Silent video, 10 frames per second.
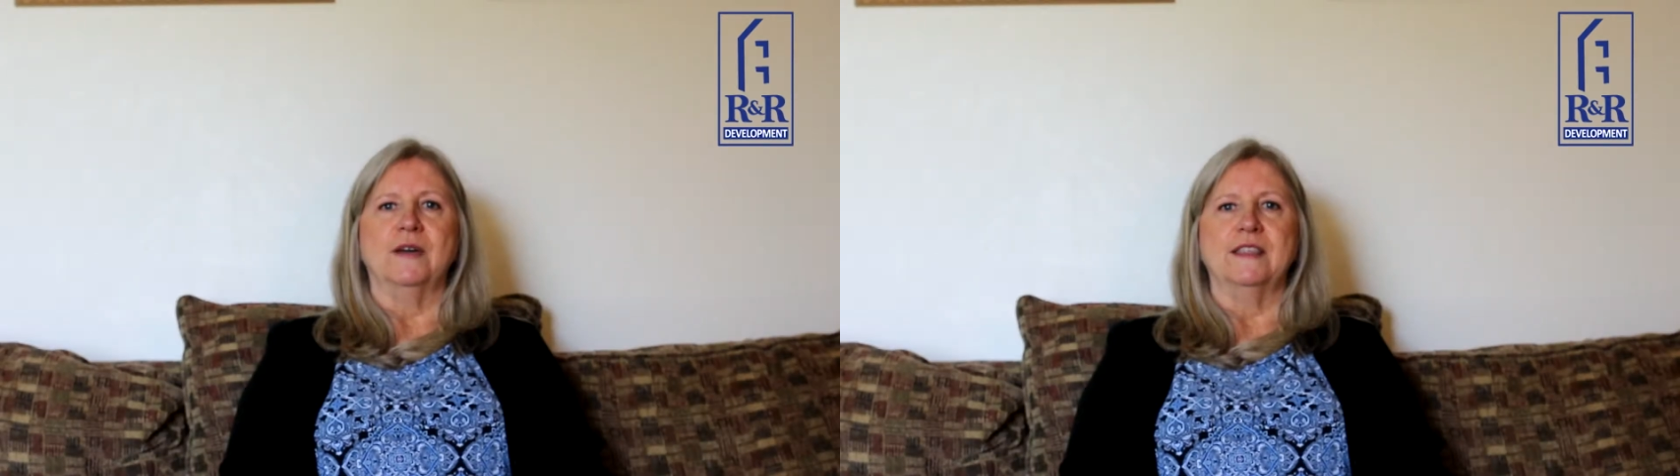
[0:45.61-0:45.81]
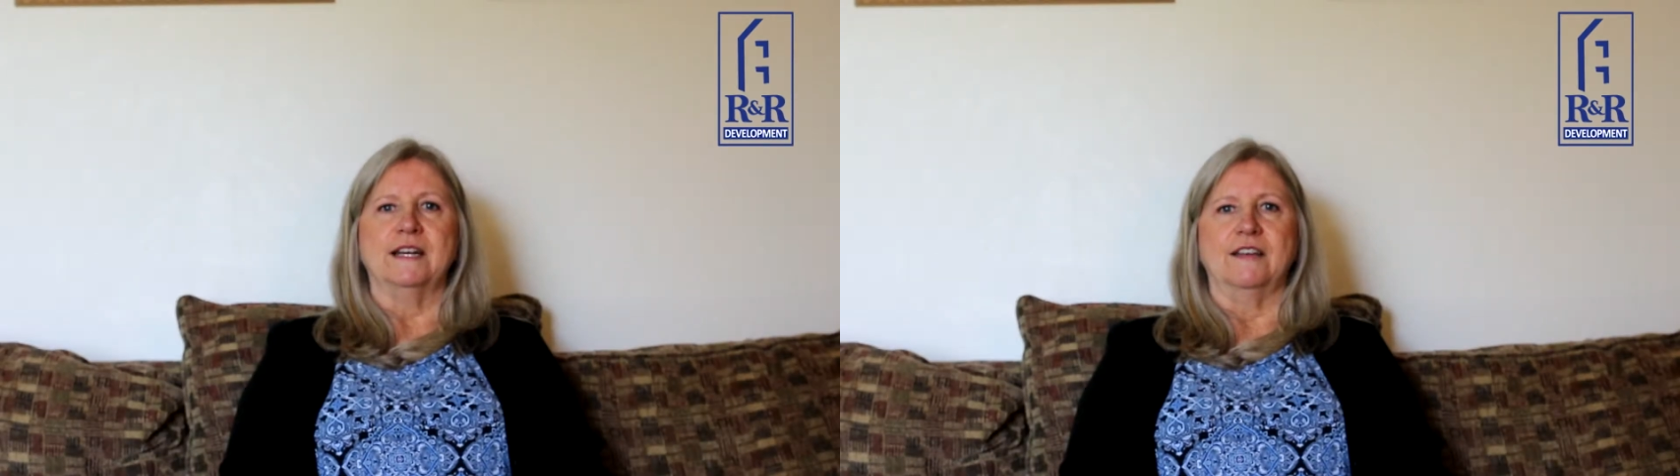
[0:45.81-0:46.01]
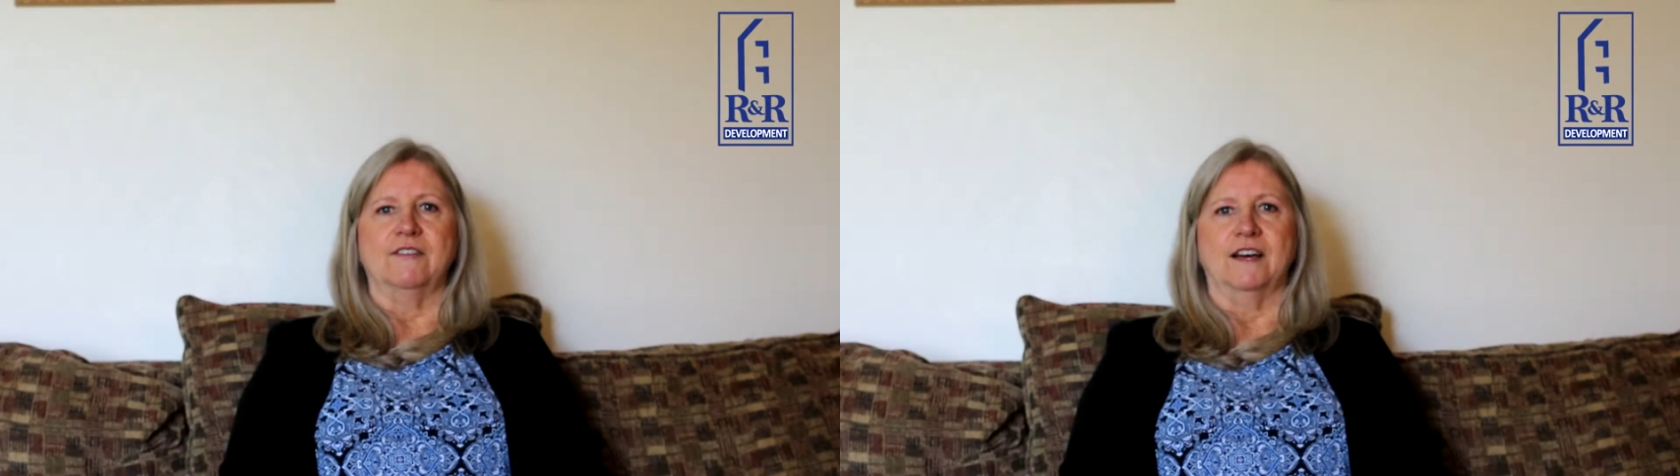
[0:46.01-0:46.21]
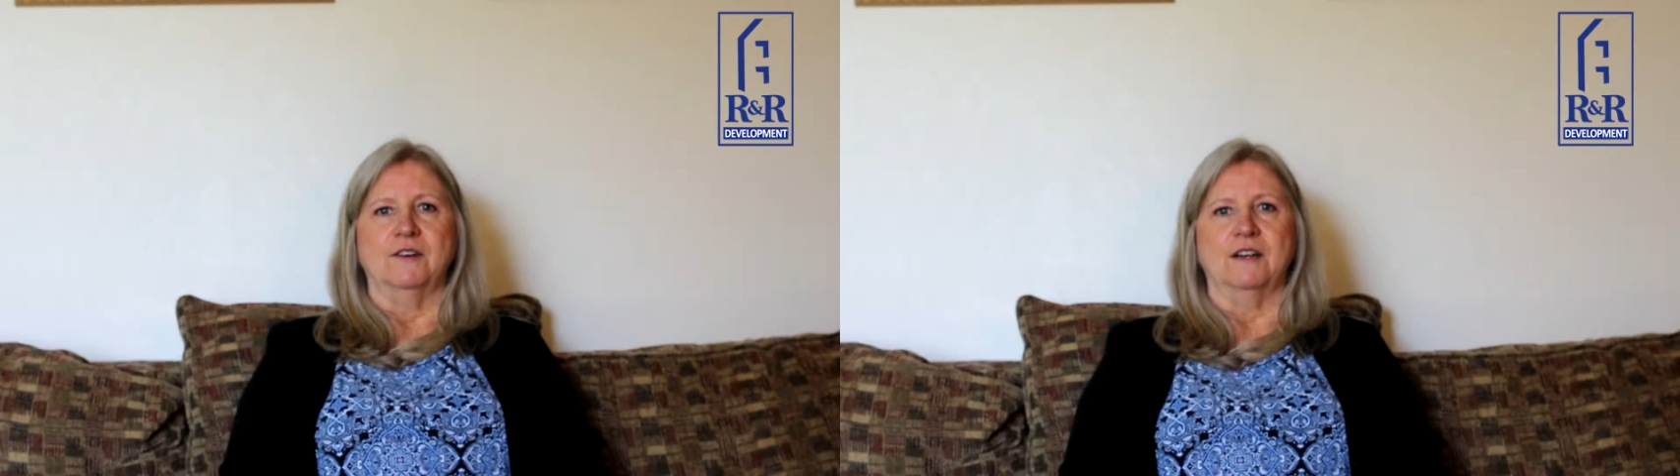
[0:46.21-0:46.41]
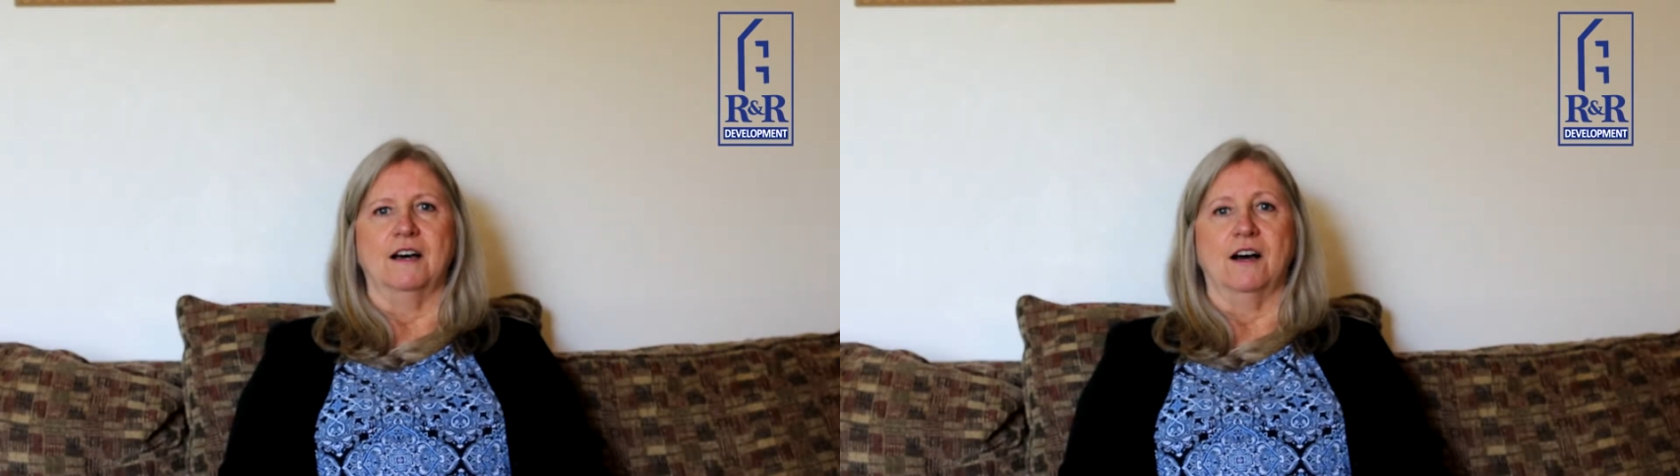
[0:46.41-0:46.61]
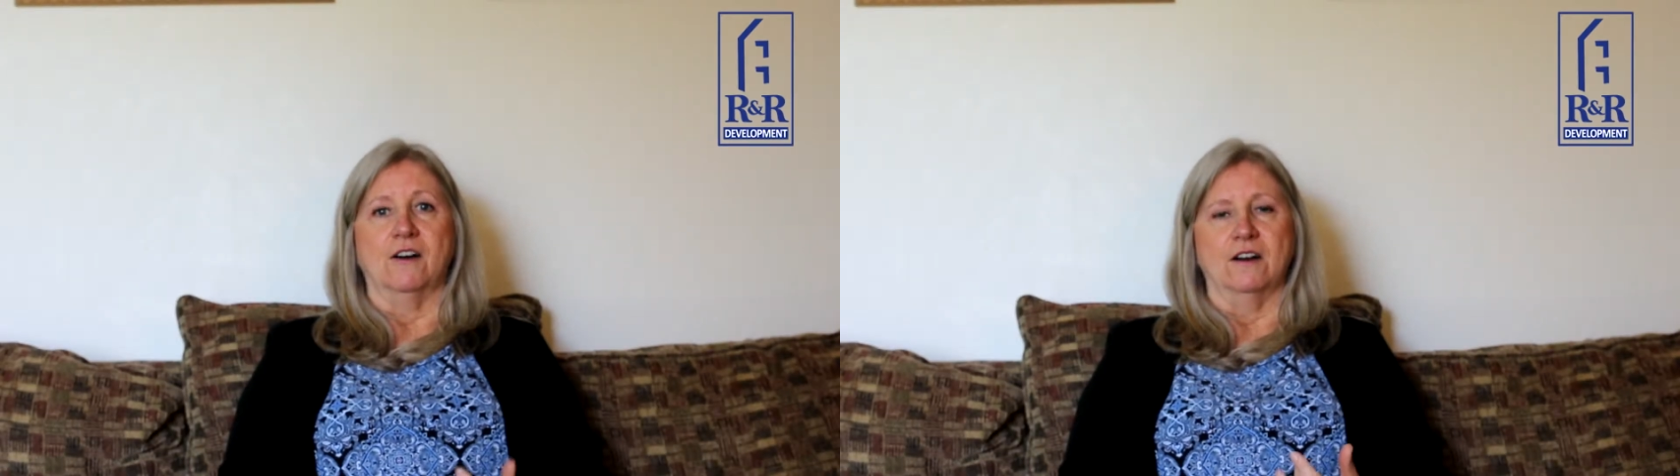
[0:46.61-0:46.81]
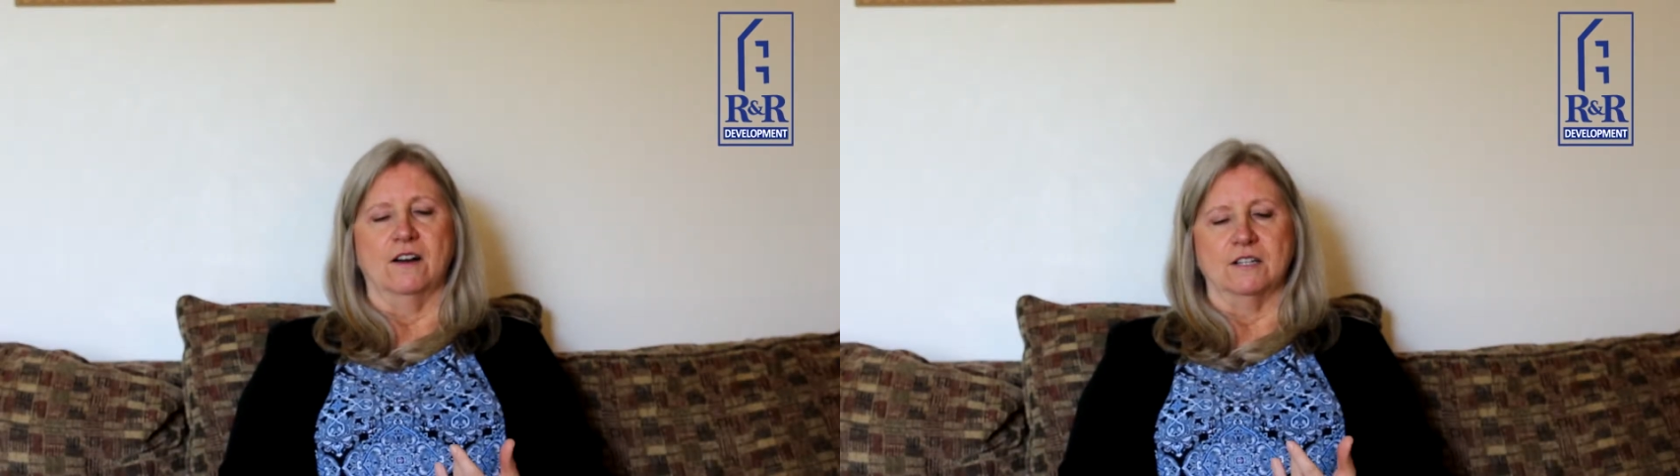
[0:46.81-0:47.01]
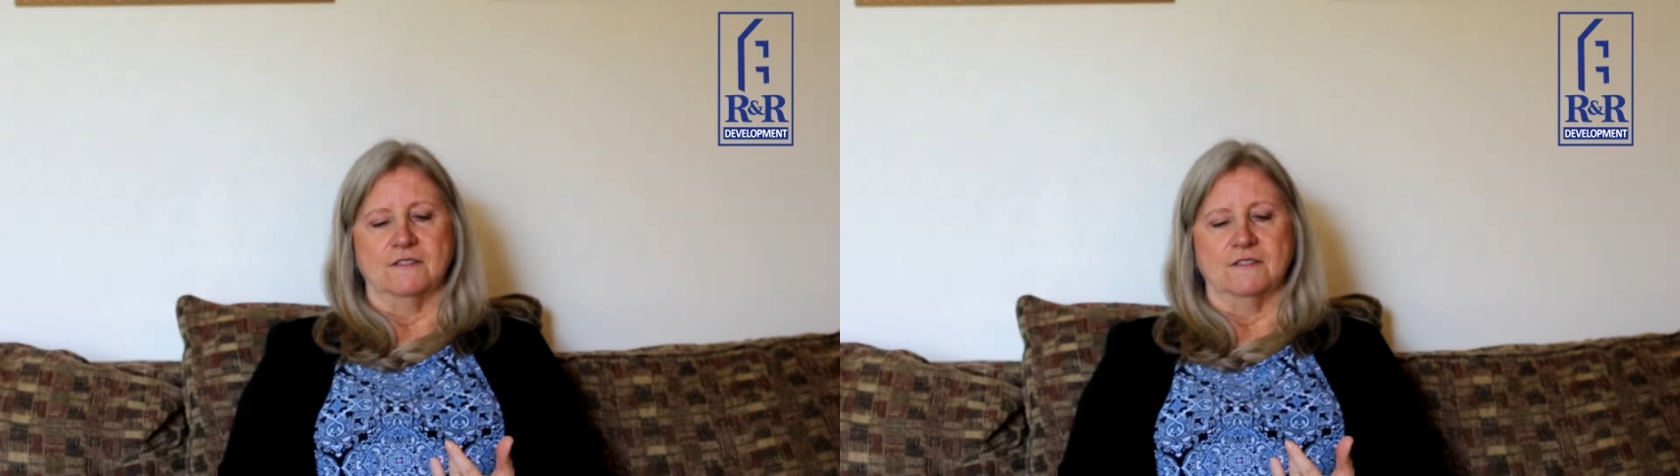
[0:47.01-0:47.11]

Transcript: way that I found R&R